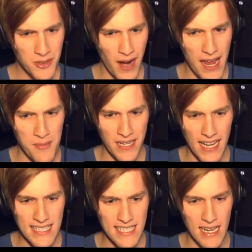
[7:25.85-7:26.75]
great. We
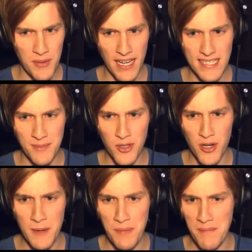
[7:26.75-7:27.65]
got some, we got some
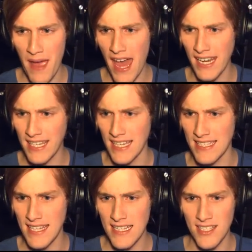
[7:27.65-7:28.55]
creepy
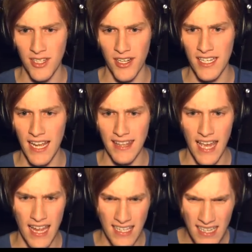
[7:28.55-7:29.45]
mannequins. That's good. And
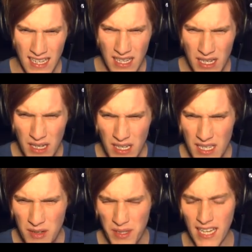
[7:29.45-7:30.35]
then
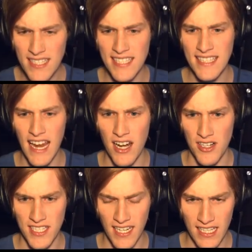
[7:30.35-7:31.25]
we got
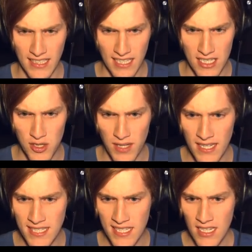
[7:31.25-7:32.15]
stairs. Can I, can I do
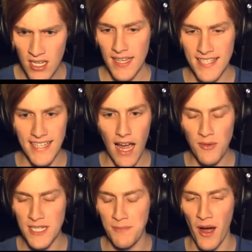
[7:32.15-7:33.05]
this? It's not
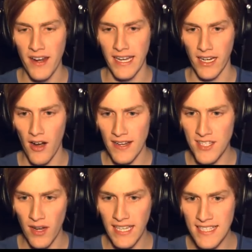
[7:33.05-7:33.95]
responding. All right,
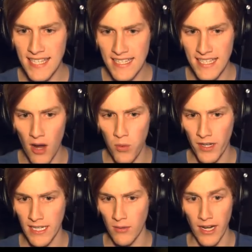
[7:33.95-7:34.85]
so I guess that's not
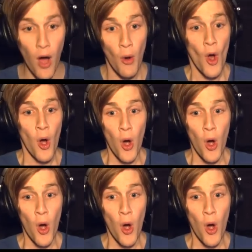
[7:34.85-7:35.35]
working right. Oh.